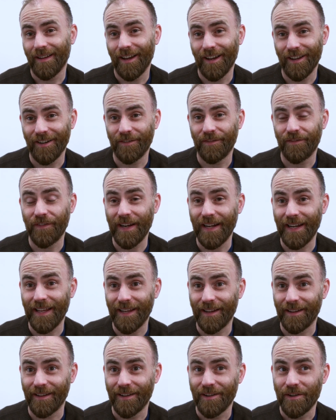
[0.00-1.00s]
and
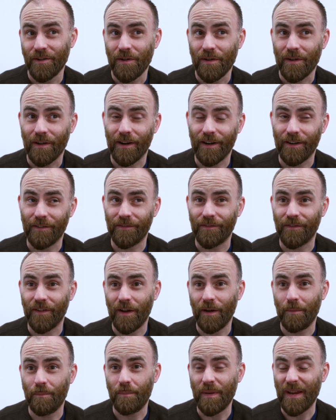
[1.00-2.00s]
feeling kind of
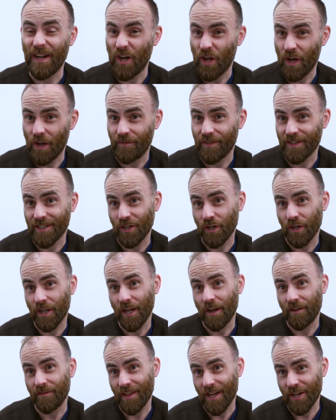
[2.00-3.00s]
a bit nervous
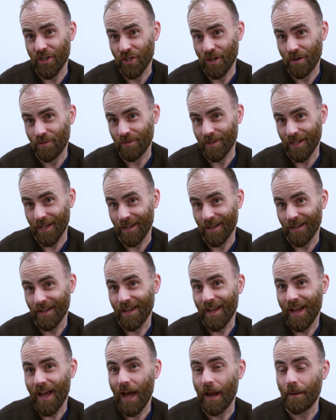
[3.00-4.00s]
looking over their shoulder,
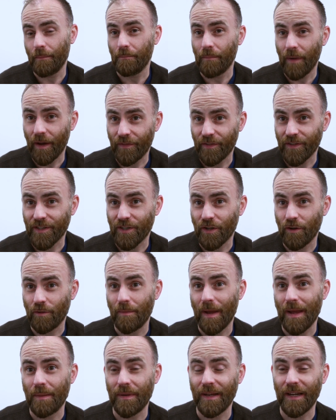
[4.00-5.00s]
and mothers who
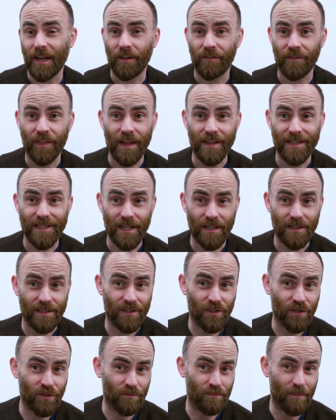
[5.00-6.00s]
maybe love their
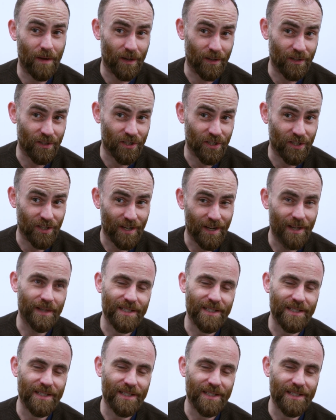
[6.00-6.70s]
sons too much.